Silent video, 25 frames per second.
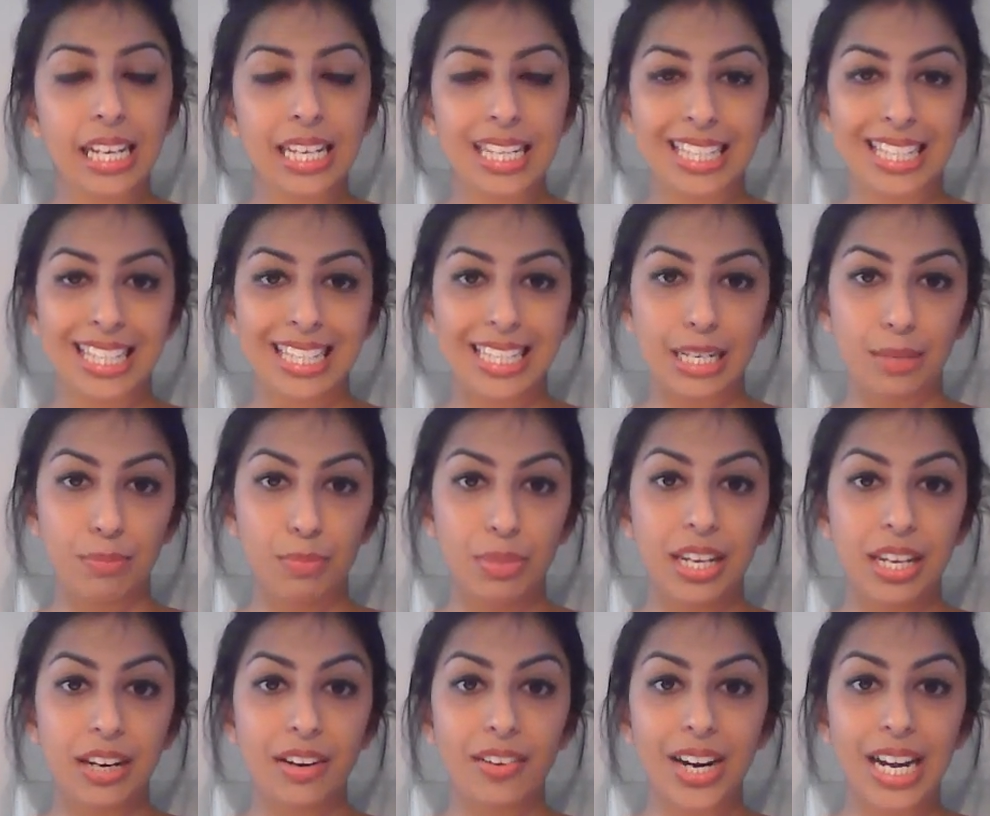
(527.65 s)
So
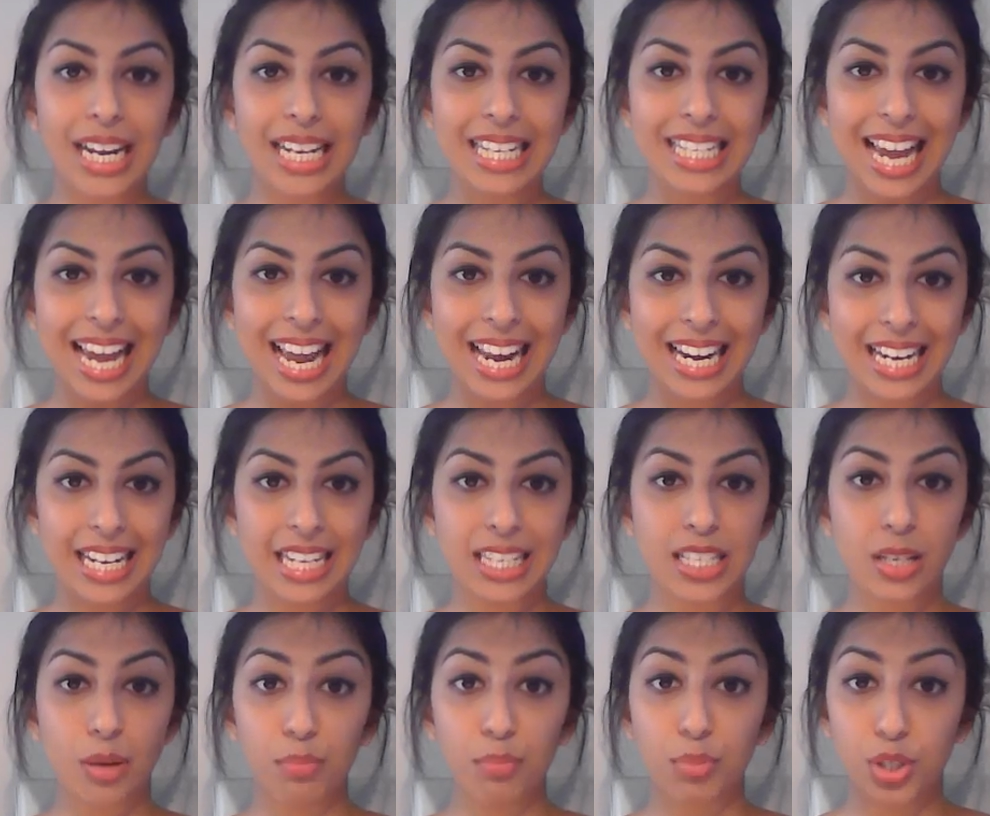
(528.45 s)
diphtheria,
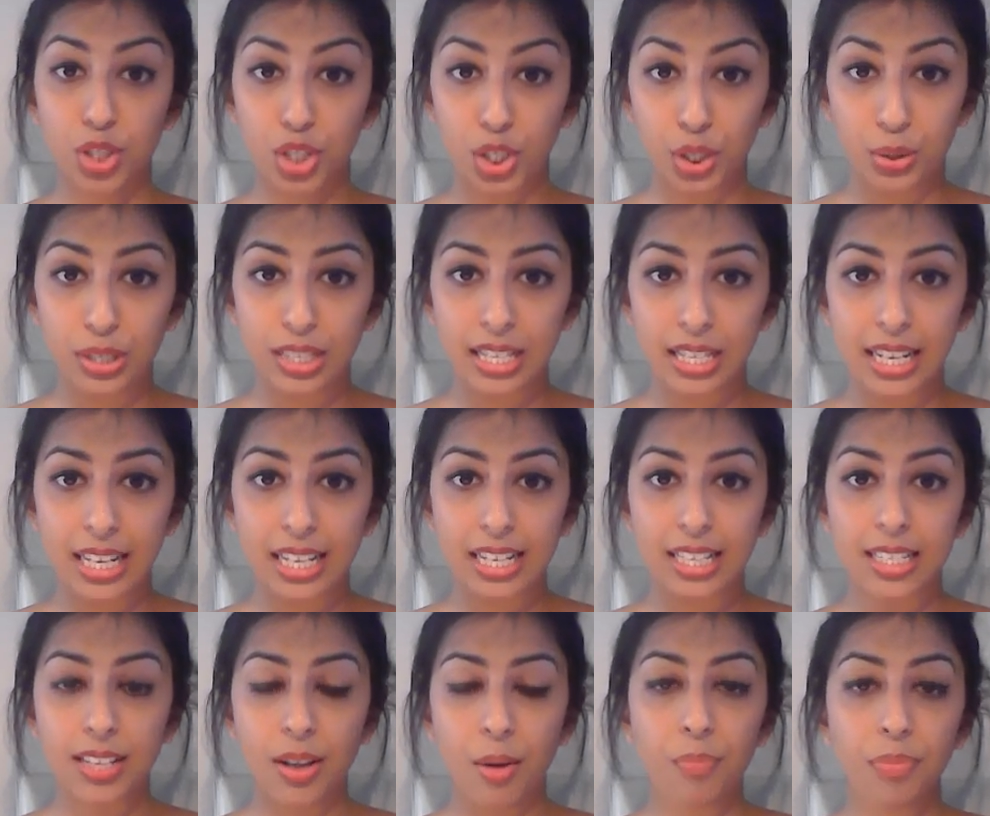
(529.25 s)
tetanus,
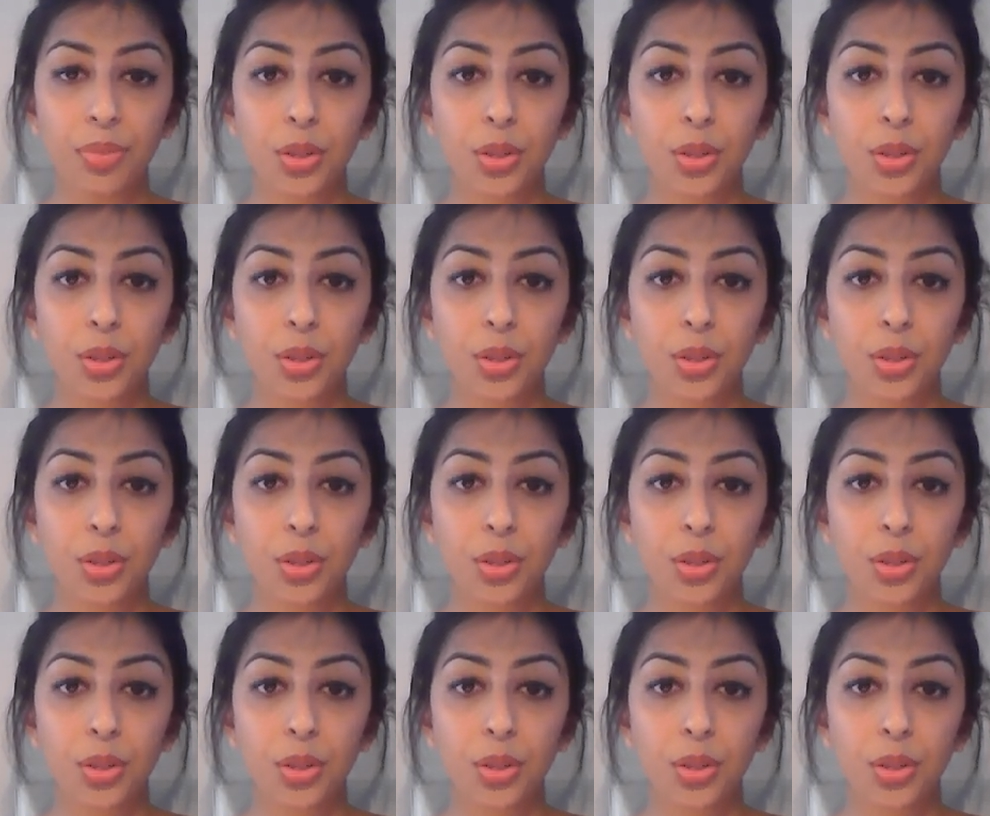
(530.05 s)
pertussis.